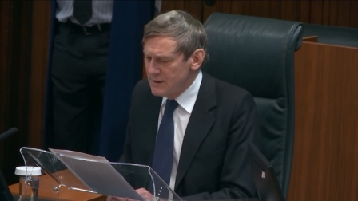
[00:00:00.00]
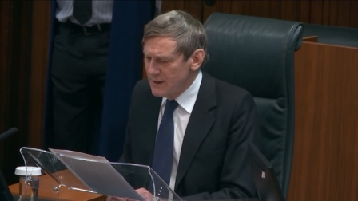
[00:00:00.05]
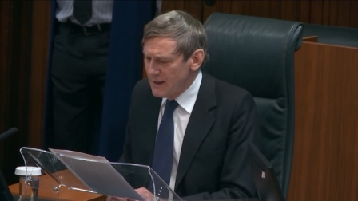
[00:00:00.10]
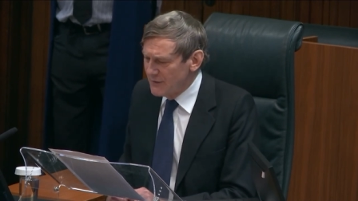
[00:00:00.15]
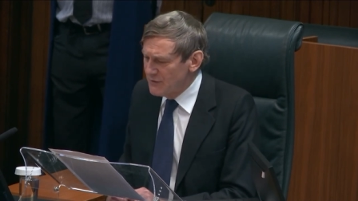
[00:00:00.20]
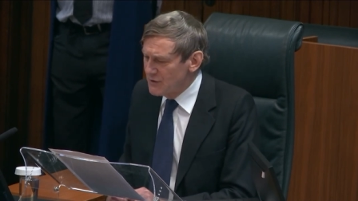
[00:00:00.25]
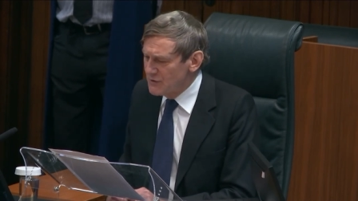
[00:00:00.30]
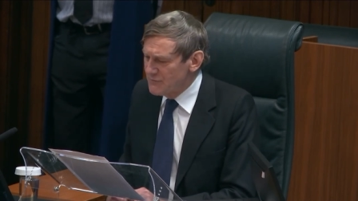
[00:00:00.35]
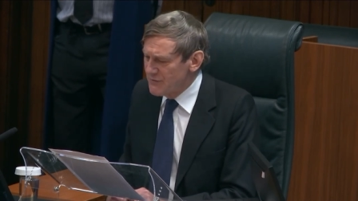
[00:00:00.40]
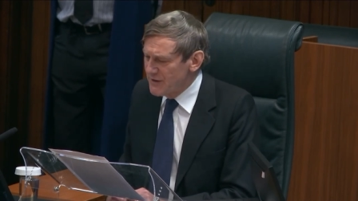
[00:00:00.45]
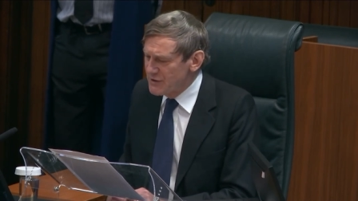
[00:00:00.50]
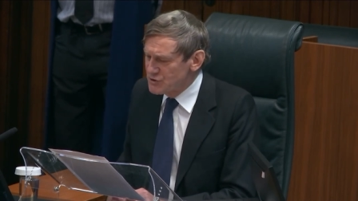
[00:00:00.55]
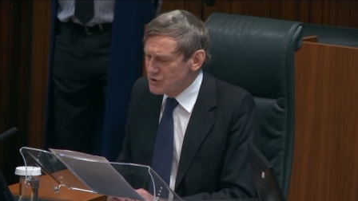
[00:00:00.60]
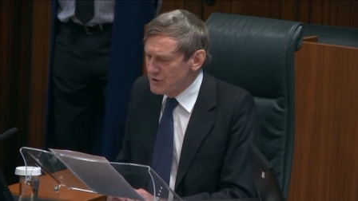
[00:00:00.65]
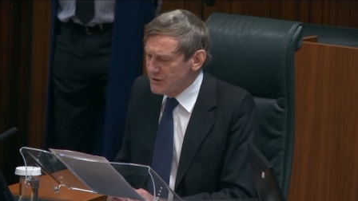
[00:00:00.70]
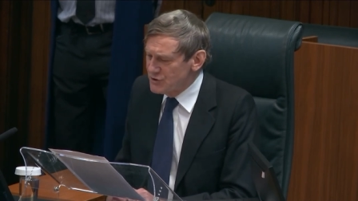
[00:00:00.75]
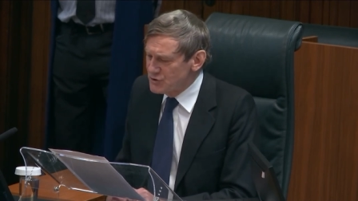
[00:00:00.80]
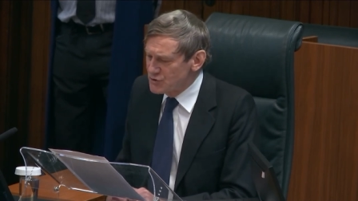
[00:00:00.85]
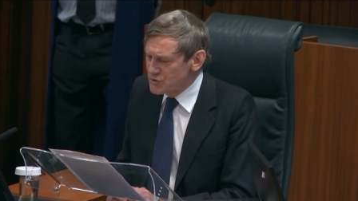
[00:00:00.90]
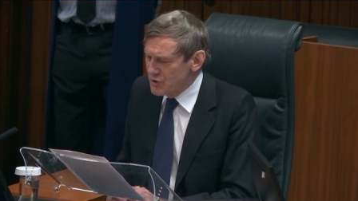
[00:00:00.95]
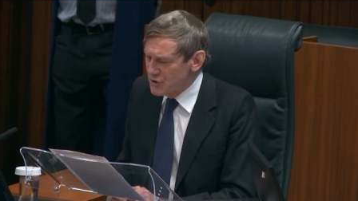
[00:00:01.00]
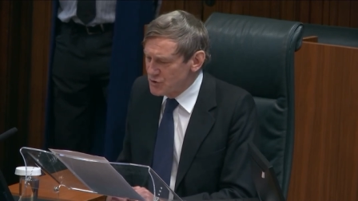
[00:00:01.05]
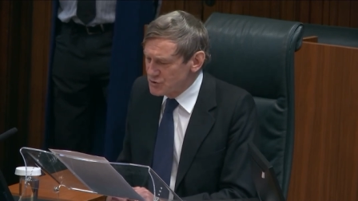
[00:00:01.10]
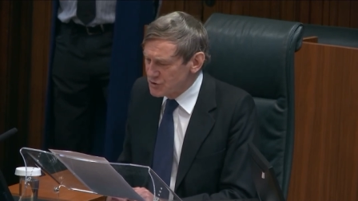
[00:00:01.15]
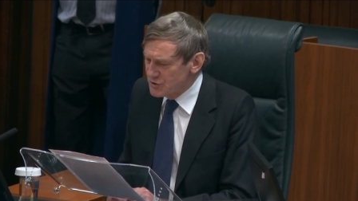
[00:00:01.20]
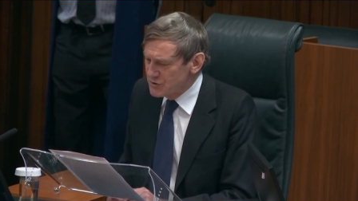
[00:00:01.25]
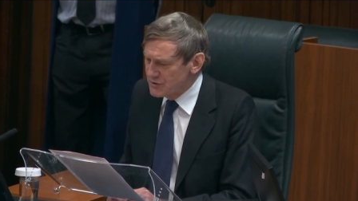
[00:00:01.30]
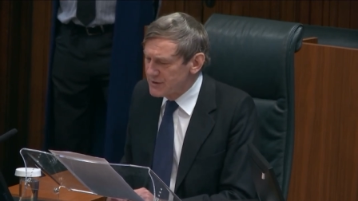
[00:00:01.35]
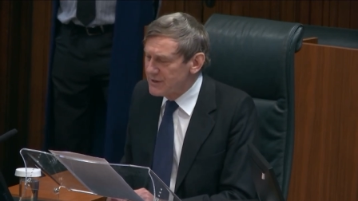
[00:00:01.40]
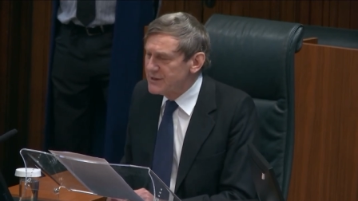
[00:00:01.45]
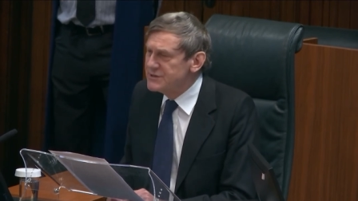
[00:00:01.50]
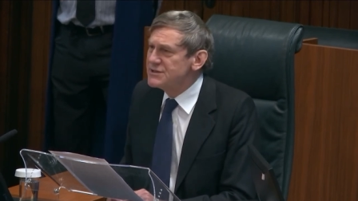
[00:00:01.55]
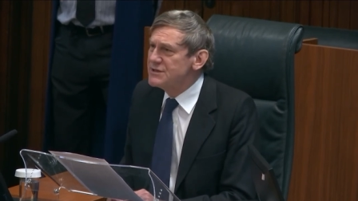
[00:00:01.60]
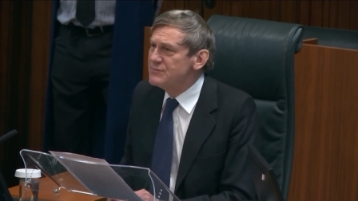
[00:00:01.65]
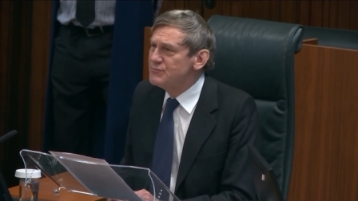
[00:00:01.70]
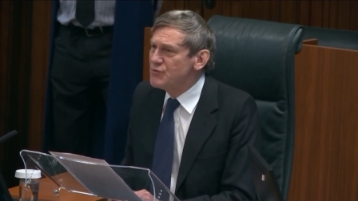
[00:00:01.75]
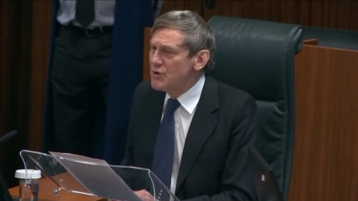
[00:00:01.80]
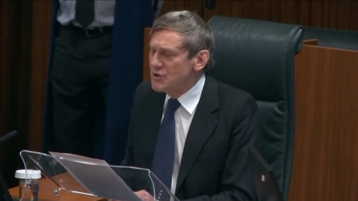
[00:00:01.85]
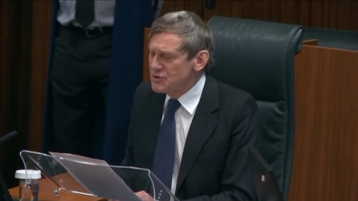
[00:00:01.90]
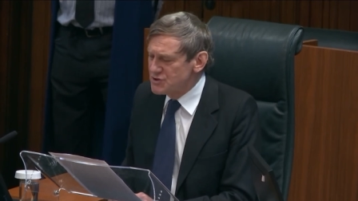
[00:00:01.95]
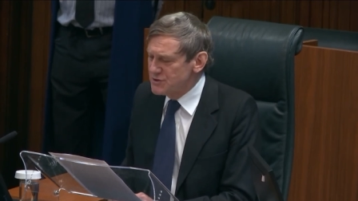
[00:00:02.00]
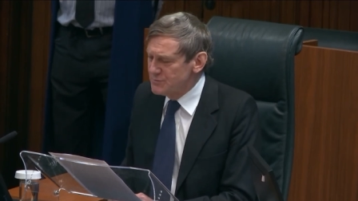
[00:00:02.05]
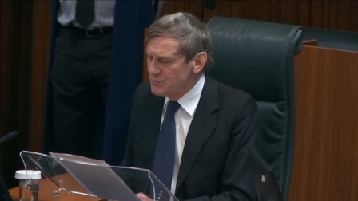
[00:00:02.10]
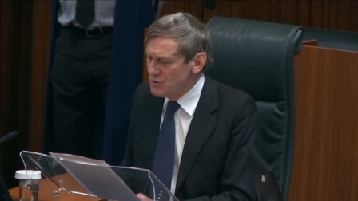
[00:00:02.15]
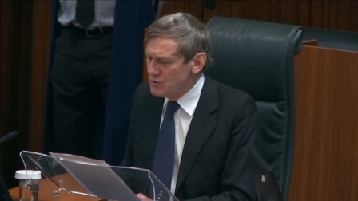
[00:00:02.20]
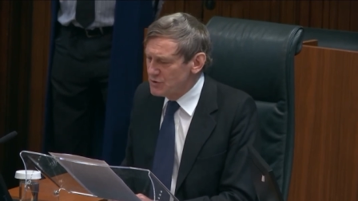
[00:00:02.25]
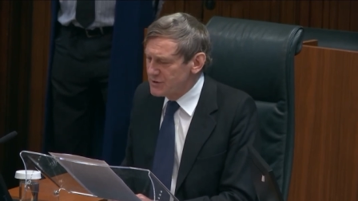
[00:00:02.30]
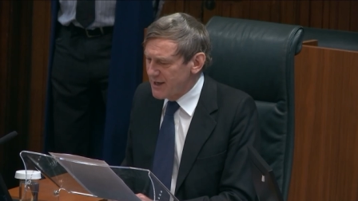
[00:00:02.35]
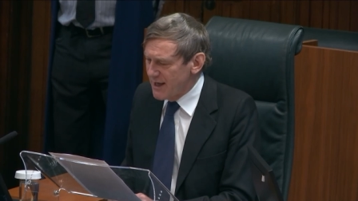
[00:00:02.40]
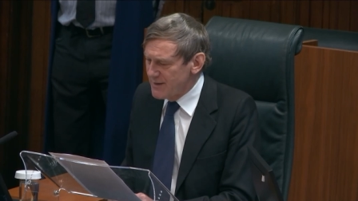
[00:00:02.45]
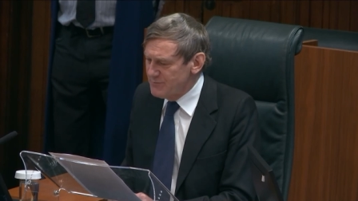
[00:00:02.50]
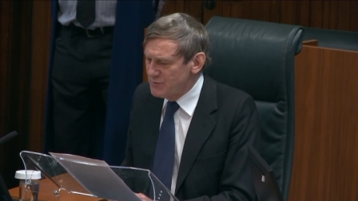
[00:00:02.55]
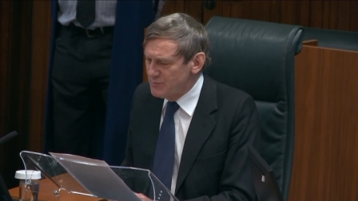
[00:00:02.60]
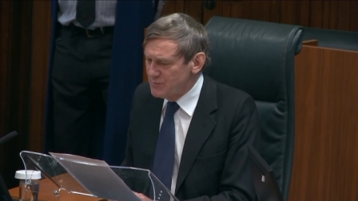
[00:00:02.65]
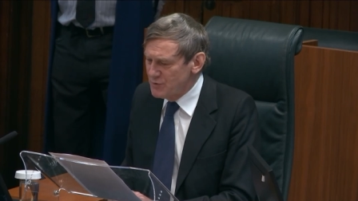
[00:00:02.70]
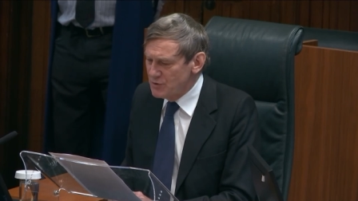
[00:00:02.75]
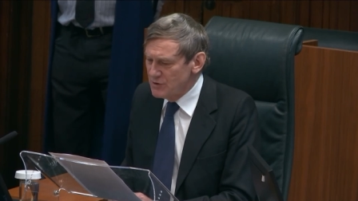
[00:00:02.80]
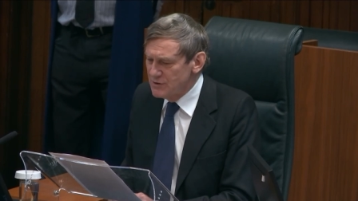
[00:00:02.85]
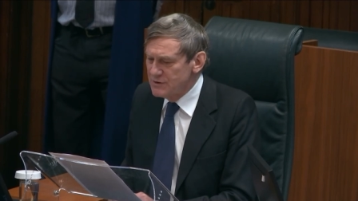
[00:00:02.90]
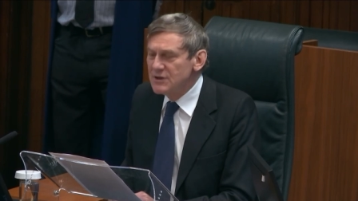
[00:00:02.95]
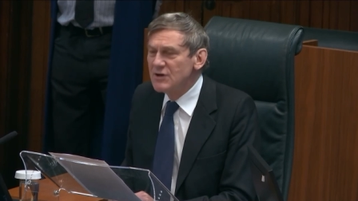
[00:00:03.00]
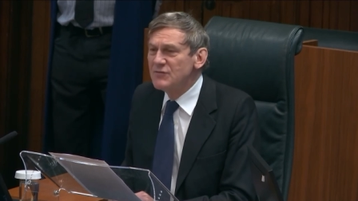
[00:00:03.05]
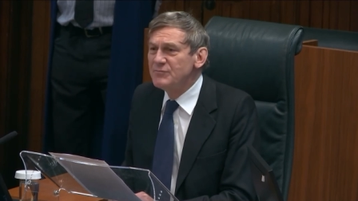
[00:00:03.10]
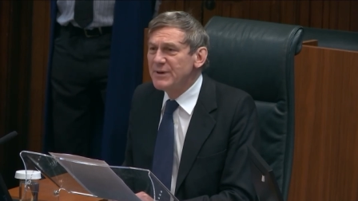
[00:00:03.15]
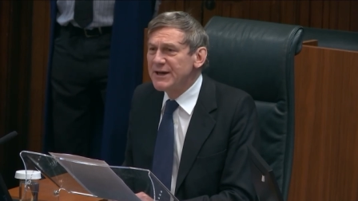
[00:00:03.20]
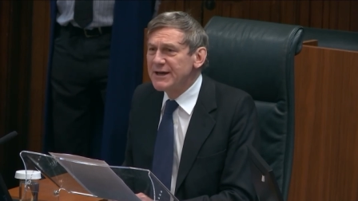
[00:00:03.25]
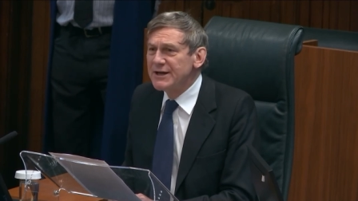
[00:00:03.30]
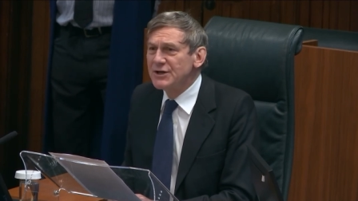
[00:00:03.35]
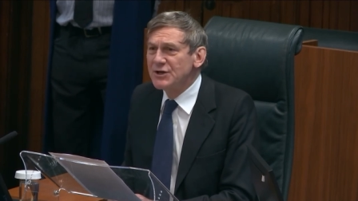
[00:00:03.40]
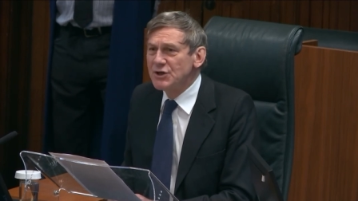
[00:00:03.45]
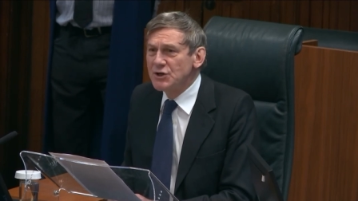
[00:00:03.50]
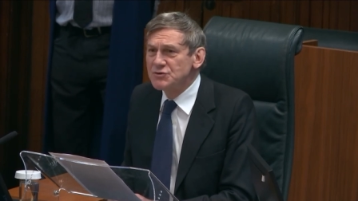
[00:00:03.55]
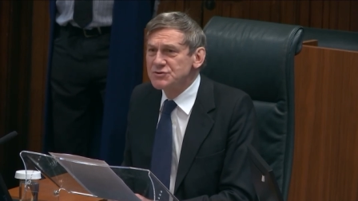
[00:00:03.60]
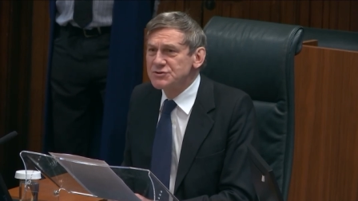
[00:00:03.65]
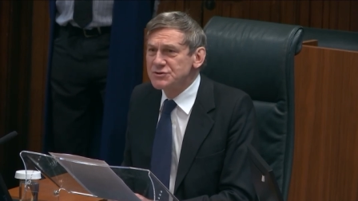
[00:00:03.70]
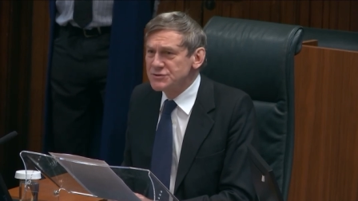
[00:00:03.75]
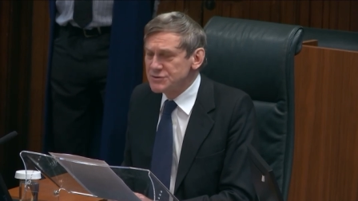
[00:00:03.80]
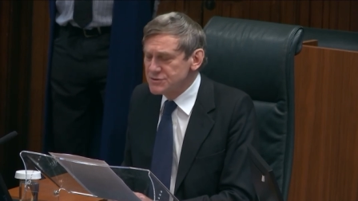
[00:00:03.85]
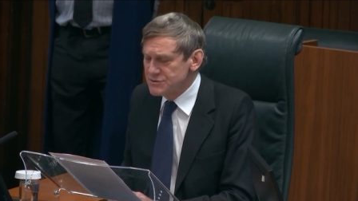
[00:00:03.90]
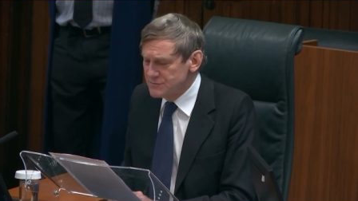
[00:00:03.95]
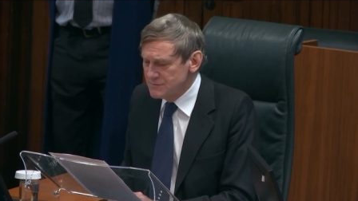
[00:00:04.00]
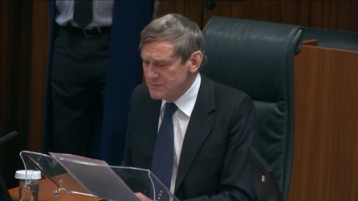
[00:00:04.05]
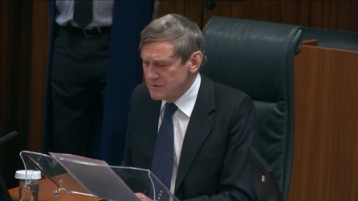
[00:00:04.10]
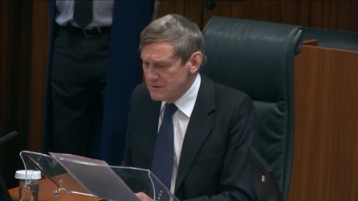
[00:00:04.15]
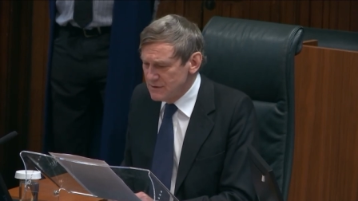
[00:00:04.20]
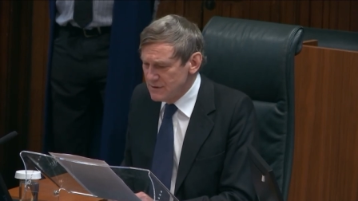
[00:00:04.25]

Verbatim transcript: and that visual intrusion is in principle capable of being a nuisance.